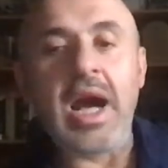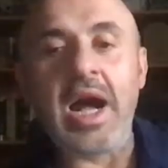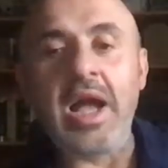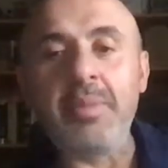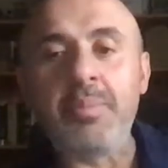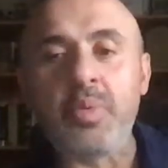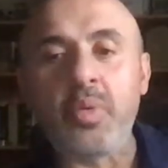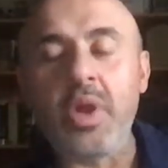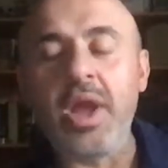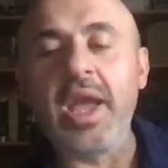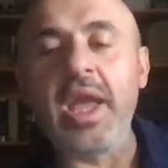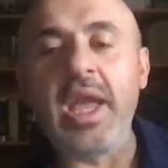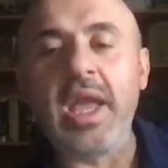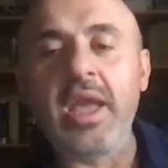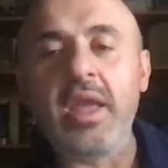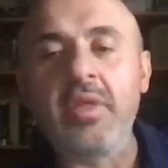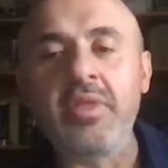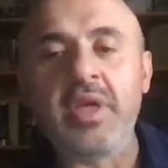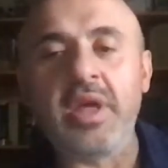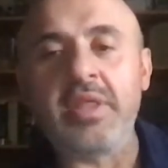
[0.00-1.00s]
I
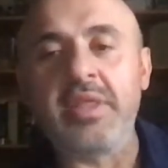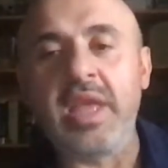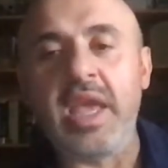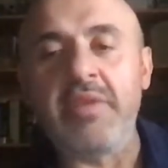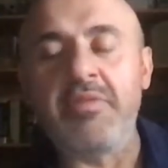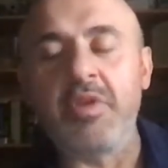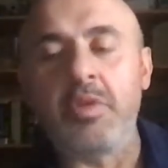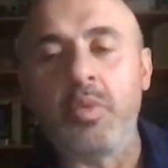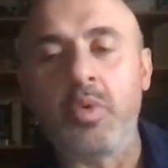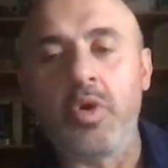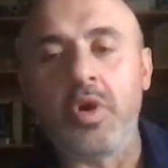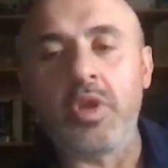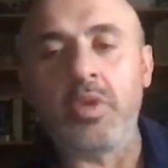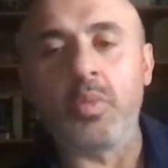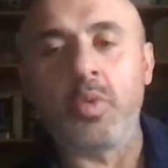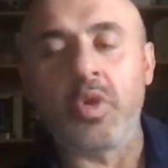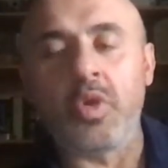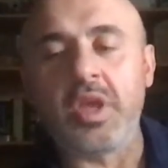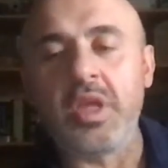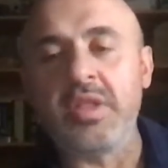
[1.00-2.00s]
pray that David
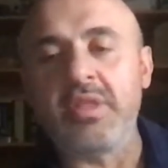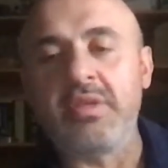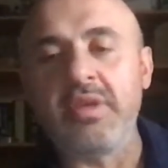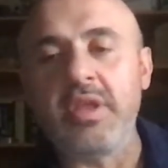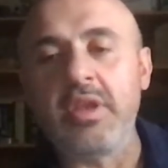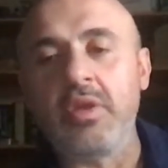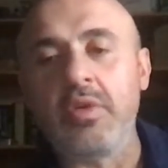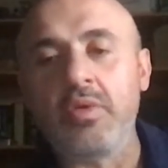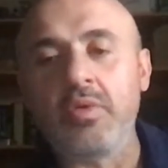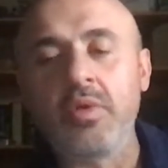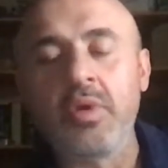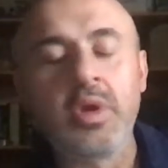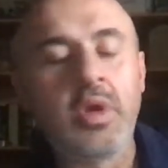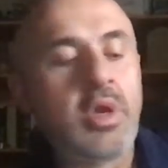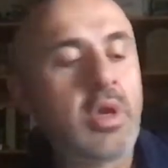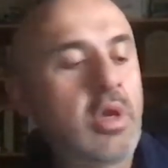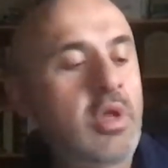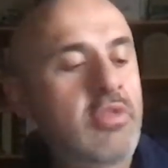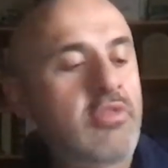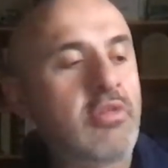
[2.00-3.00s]
Wood will continue
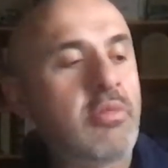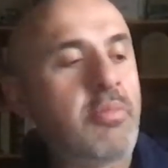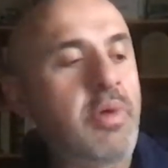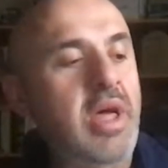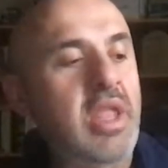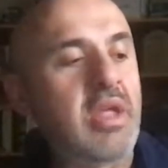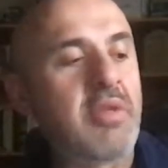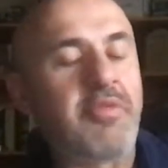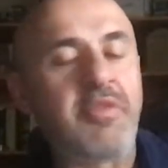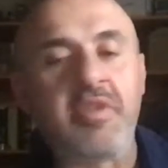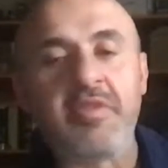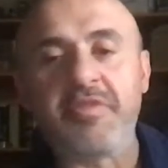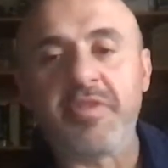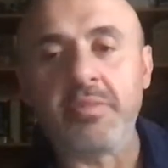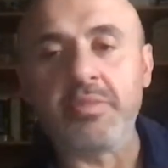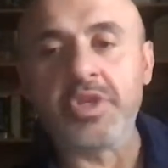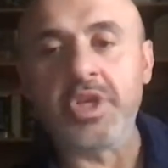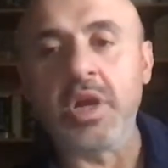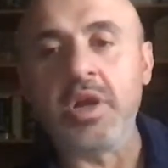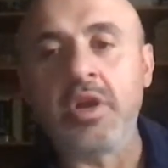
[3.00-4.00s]
to benefit
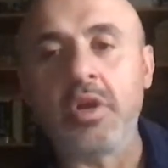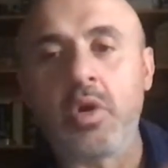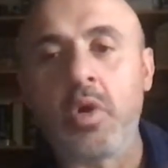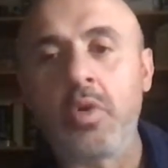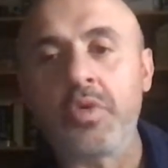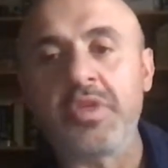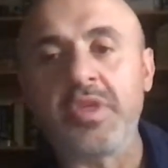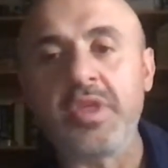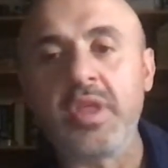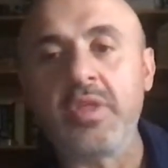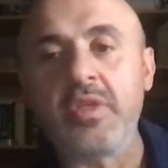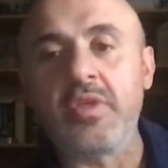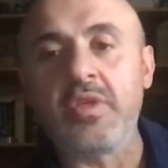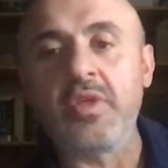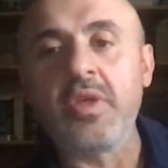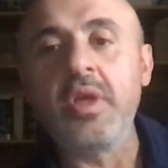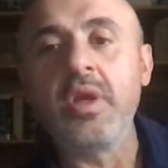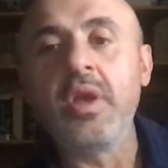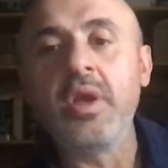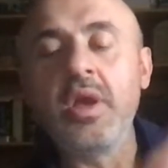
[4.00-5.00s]
from Chuck
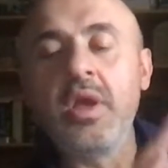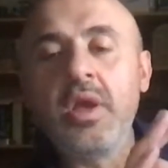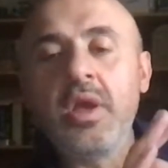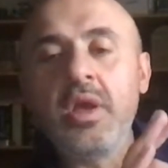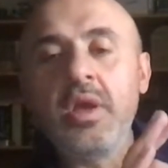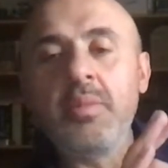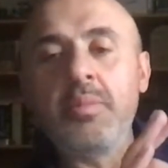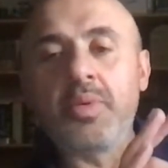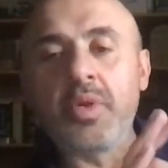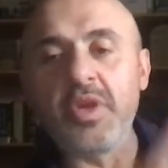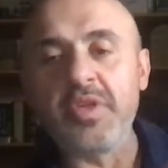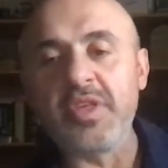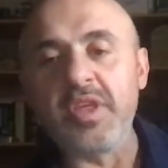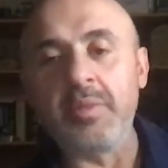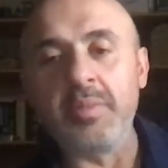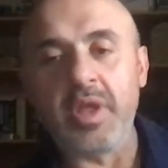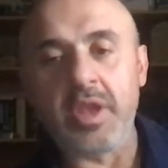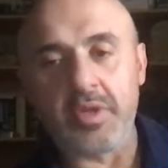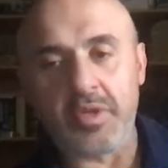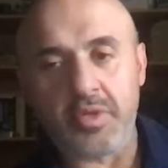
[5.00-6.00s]
Colson's
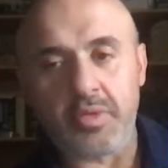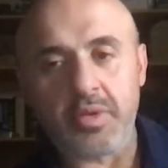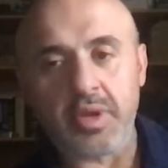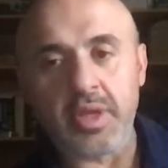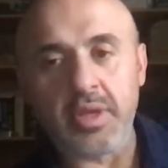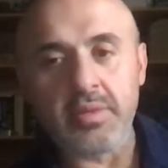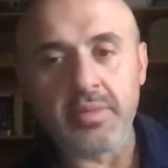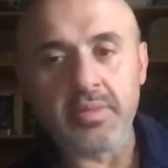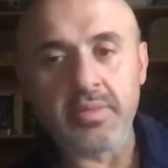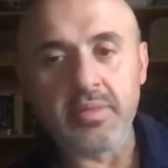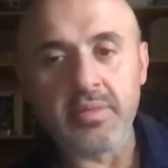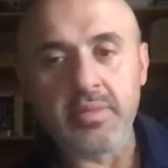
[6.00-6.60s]
prison ministry